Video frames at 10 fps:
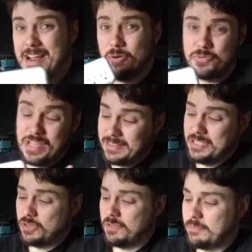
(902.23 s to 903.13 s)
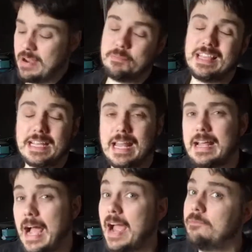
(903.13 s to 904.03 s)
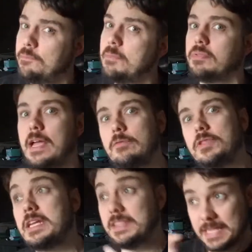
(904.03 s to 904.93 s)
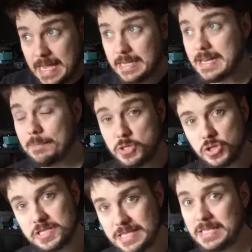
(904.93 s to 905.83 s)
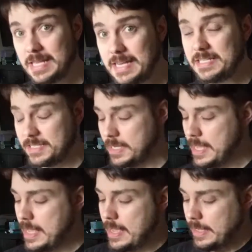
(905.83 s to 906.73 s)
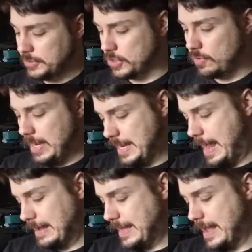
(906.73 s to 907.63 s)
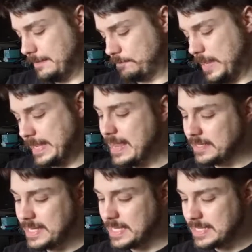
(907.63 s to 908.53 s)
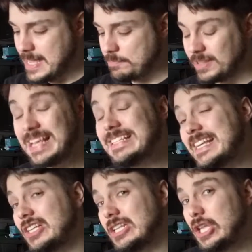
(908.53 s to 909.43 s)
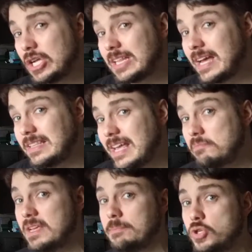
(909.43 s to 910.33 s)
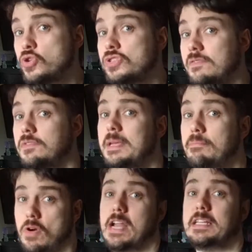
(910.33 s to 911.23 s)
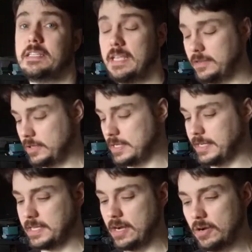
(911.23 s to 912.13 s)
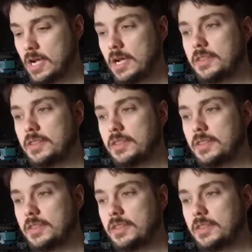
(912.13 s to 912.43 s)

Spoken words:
don't think these are really bright, but then again, I've been playing with it in the daytime, as you can see the lights. So I can't attest to that, but they didn't look like they'd be obtrusively bright. They look like they're